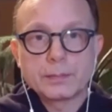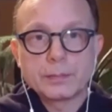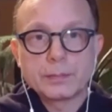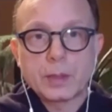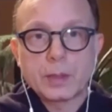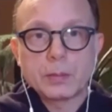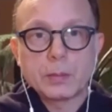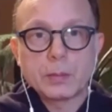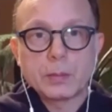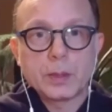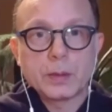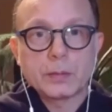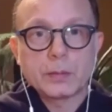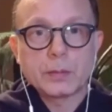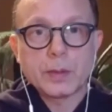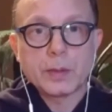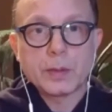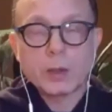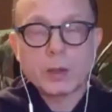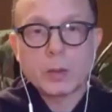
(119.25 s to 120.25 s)
probably
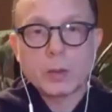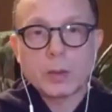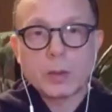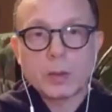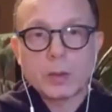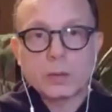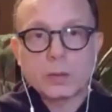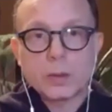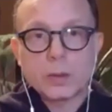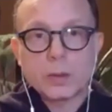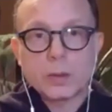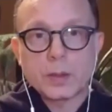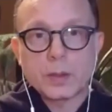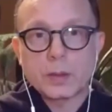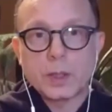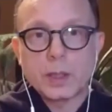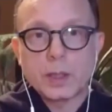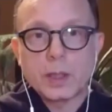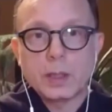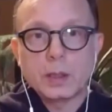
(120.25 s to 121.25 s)
around the world with the
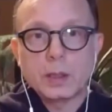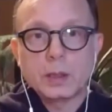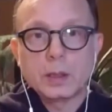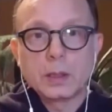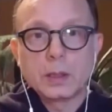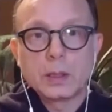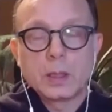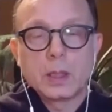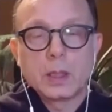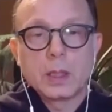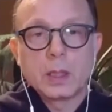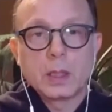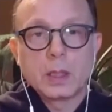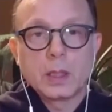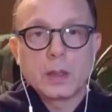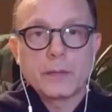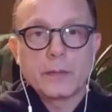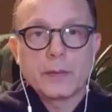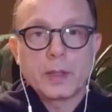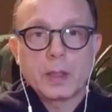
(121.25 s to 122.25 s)
trial
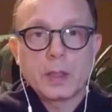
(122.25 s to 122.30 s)
of the